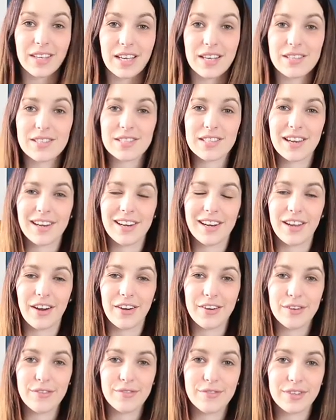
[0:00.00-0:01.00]
that's the
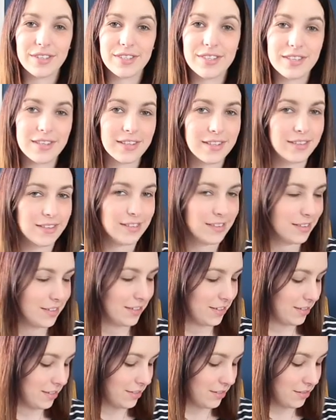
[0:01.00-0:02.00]
life, isn't it?
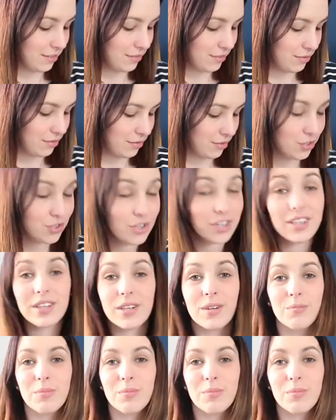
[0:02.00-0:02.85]
Drink